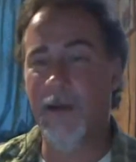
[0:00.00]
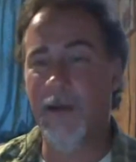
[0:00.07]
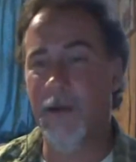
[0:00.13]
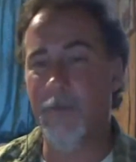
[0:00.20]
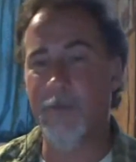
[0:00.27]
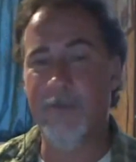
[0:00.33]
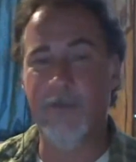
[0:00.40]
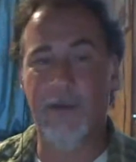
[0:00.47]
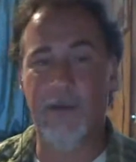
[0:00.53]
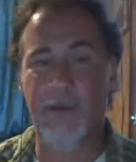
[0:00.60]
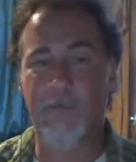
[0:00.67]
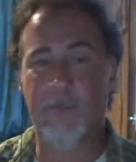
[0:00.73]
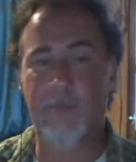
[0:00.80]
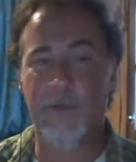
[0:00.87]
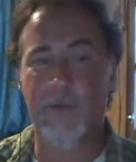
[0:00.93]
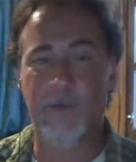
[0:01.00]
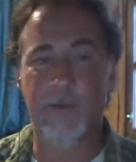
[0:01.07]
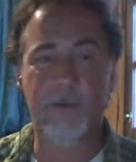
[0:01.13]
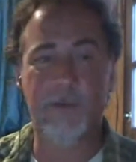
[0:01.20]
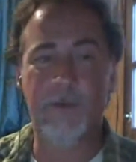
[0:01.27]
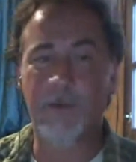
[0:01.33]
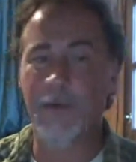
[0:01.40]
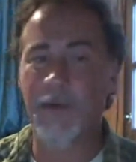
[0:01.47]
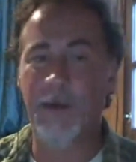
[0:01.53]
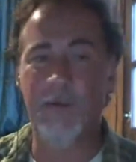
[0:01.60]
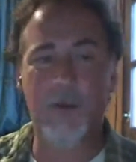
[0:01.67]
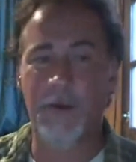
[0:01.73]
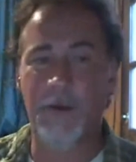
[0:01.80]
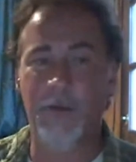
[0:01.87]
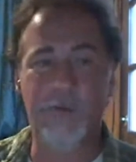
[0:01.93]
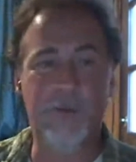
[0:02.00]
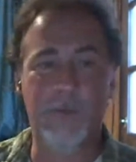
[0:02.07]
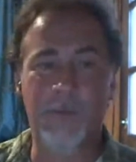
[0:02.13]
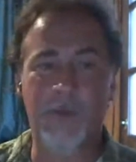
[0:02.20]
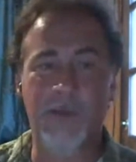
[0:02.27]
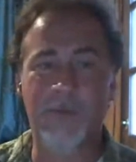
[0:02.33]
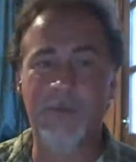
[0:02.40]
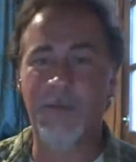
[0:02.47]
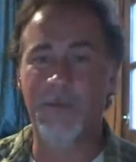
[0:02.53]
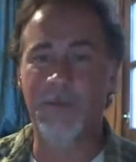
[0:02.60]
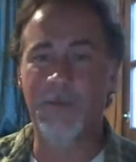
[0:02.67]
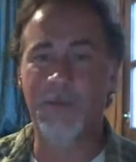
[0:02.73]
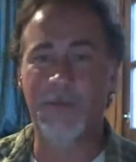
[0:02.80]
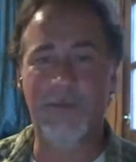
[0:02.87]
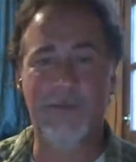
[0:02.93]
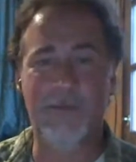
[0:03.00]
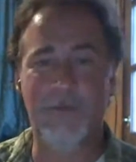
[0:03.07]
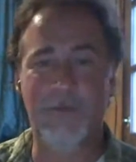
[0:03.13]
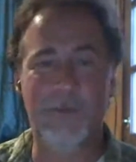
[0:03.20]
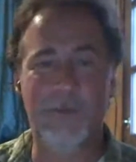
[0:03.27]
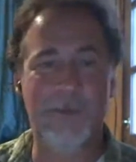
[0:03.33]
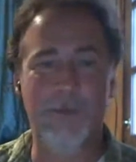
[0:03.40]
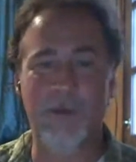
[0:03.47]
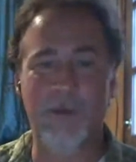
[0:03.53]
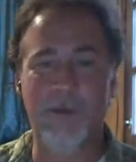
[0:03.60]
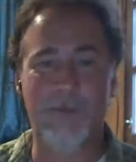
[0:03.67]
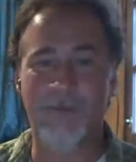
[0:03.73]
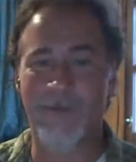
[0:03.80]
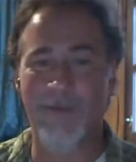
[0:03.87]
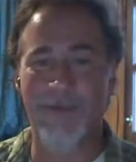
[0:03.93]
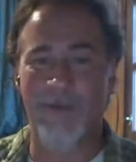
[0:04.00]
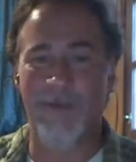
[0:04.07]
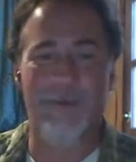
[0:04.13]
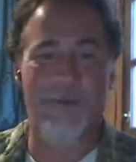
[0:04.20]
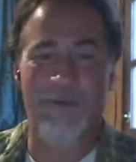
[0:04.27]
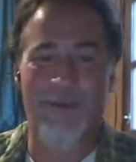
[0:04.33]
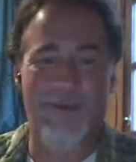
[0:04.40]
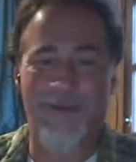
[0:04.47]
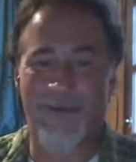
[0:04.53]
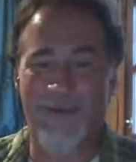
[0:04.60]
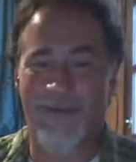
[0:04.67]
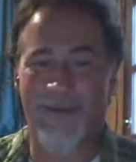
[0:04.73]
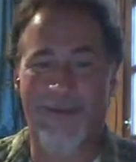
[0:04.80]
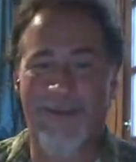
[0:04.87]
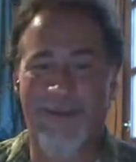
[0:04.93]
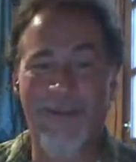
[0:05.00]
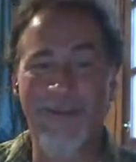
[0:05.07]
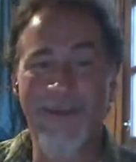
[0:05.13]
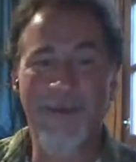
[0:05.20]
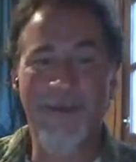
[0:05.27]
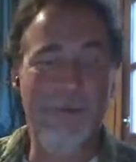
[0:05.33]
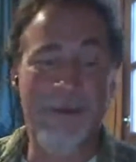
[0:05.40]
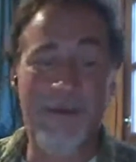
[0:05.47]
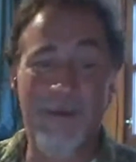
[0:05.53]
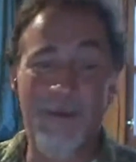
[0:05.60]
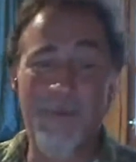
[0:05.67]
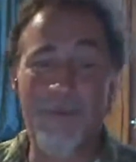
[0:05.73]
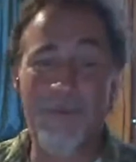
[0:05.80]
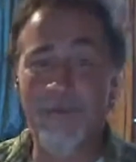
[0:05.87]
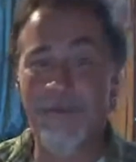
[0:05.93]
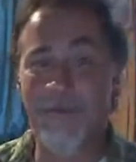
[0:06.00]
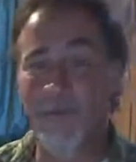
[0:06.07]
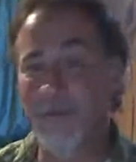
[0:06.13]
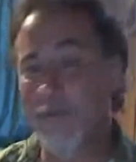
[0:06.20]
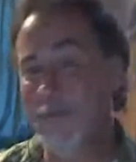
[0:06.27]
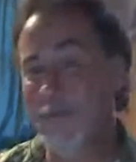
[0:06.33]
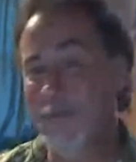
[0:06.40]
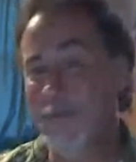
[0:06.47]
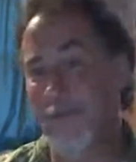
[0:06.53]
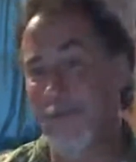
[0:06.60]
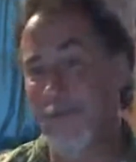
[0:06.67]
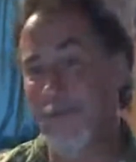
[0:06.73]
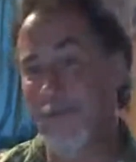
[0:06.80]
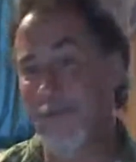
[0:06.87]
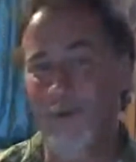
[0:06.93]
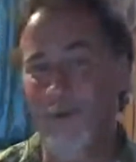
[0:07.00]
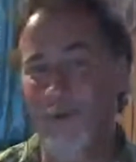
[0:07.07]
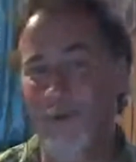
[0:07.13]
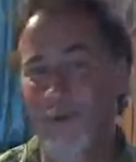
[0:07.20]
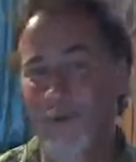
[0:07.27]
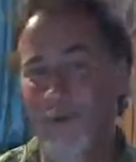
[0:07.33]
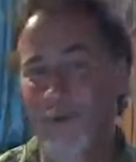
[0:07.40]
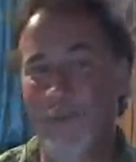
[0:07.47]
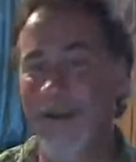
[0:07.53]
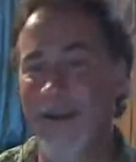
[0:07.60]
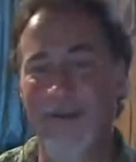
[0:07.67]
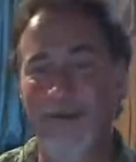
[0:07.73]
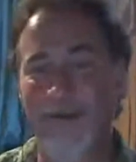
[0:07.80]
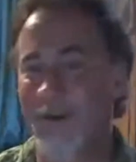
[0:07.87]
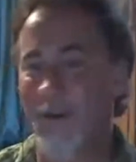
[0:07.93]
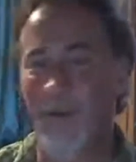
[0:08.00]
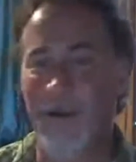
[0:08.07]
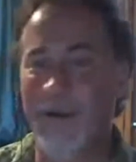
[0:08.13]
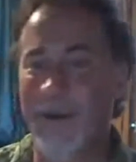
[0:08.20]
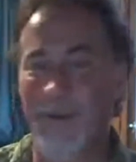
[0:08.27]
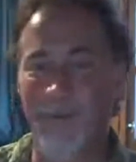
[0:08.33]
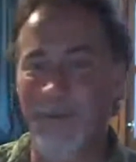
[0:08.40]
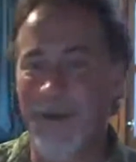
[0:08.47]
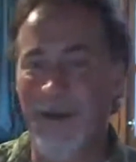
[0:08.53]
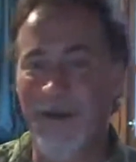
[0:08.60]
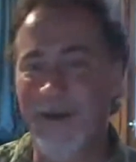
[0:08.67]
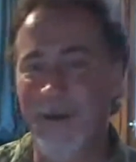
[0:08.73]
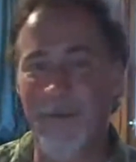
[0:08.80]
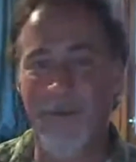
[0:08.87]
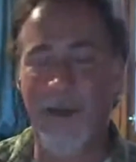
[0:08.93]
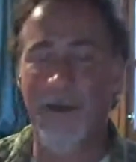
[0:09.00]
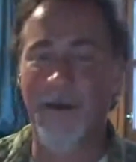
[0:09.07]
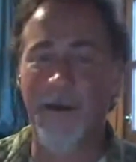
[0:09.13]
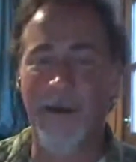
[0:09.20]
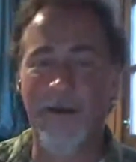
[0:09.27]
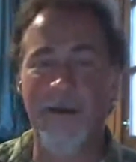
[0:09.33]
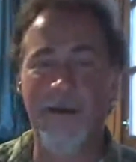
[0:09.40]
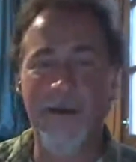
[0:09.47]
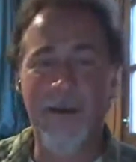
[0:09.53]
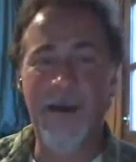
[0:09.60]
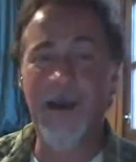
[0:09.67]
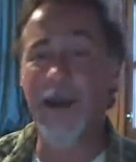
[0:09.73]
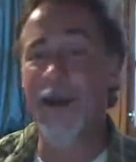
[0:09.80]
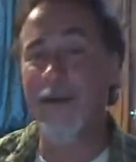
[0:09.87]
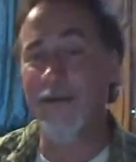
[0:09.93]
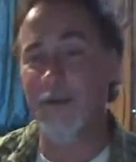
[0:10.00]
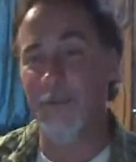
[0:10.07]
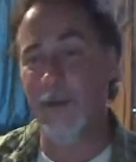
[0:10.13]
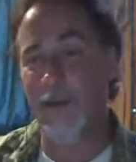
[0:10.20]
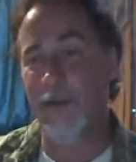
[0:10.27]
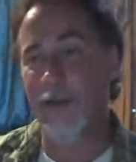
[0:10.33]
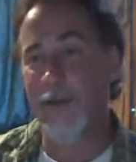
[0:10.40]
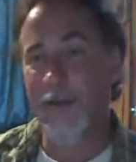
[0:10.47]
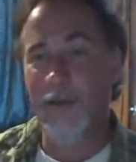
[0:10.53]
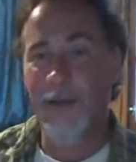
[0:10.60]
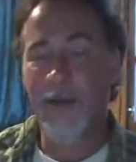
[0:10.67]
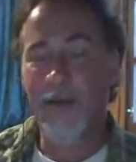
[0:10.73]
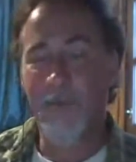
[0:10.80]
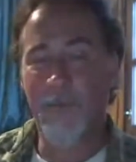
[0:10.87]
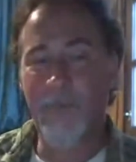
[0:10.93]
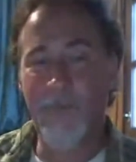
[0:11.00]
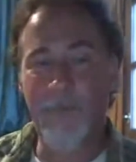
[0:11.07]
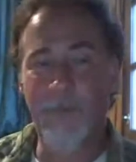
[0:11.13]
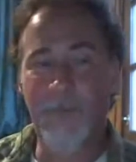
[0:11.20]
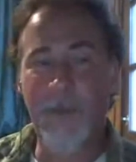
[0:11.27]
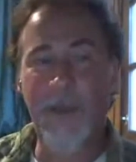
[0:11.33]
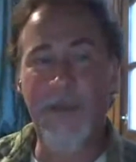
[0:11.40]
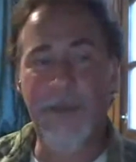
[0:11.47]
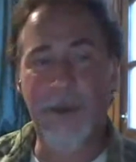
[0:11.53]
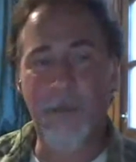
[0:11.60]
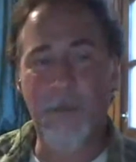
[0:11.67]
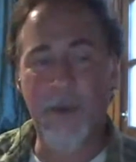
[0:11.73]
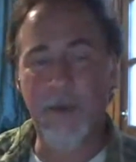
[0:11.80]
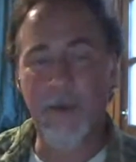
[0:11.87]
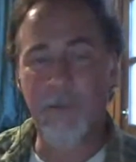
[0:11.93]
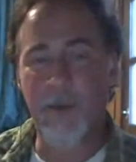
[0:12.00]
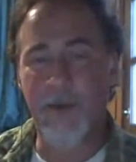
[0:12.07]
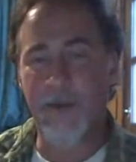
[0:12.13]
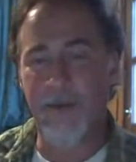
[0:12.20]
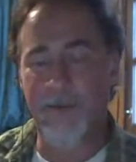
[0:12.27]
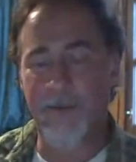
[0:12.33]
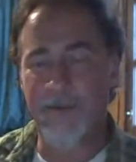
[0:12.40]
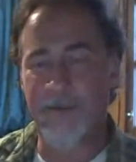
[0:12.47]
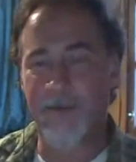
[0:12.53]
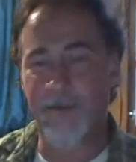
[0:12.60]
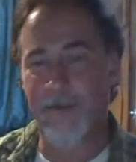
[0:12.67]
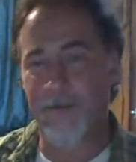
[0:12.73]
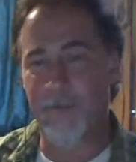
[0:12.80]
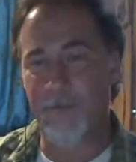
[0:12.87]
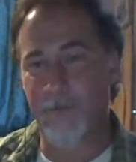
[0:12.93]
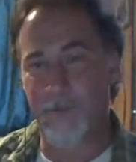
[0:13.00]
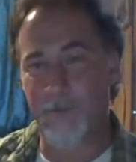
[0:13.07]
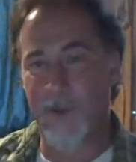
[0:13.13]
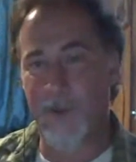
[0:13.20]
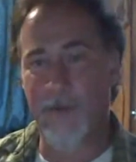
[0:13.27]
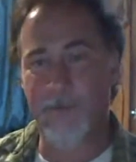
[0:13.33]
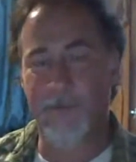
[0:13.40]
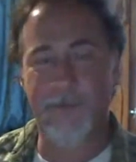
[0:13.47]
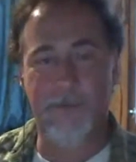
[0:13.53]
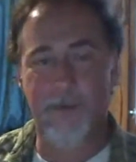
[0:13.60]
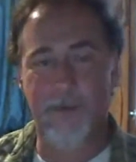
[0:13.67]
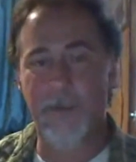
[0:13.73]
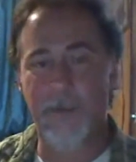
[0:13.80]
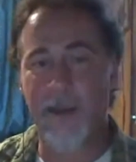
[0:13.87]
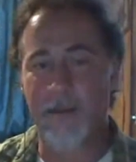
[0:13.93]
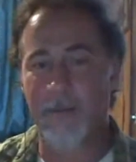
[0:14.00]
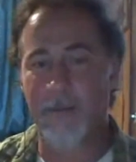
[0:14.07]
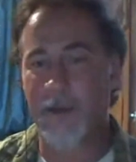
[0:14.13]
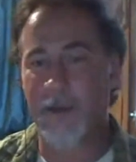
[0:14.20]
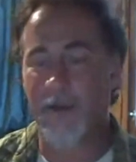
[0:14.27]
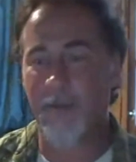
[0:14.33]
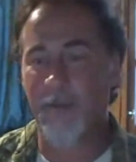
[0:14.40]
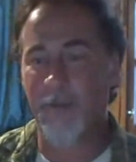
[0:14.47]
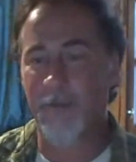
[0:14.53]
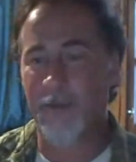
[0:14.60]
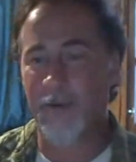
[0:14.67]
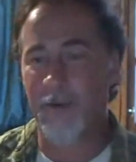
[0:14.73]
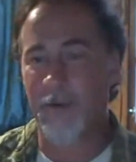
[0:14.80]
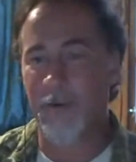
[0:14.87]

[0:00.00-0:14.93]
I was telling him, look, I'm gonna go someplace else unless you give me a good deal on these. And of course, I kept knocking him down. I hate to be that way, but it's business. They're making money,